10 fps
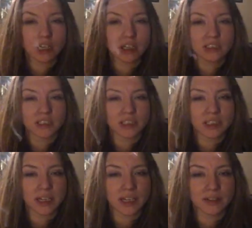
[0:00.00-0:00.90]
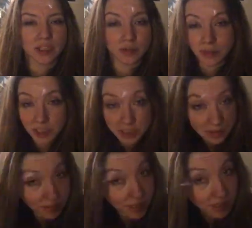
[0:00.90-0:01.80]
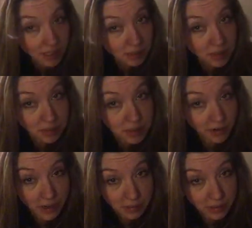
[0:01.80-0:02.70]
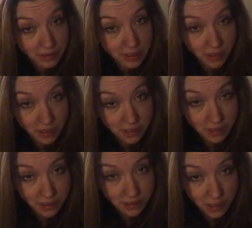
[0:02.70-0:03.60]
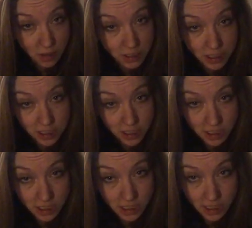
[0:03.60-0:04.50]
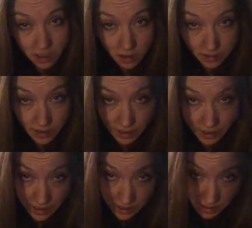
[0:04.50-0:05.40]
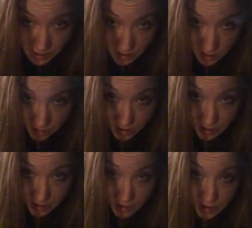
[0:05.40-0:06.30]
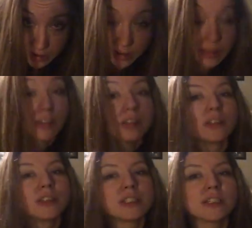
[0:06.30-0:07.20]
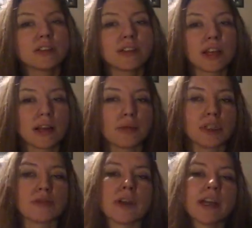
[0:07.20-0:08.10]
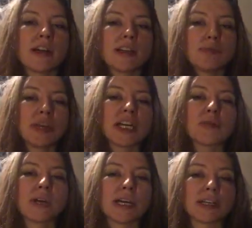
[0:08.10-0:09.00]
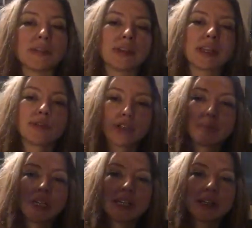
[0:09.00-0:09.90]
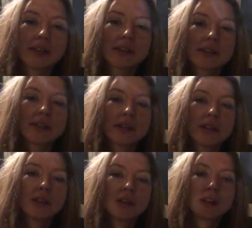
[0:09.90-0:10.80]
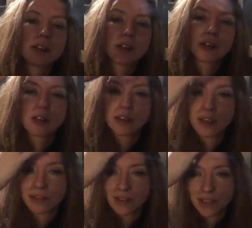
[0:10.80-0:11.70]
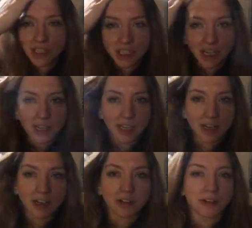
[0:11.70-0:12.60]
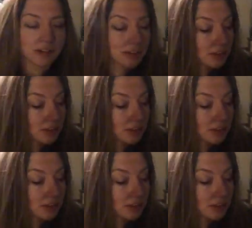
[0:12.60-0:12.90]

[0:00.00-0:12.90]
Honestly, I have so much things that I'm subscribed to, it's hard to... Oh, she just did it today? Oh, nice. Oh, good. See, so then I'll be right on the bandwagon with everybody else. I'll have to check it out.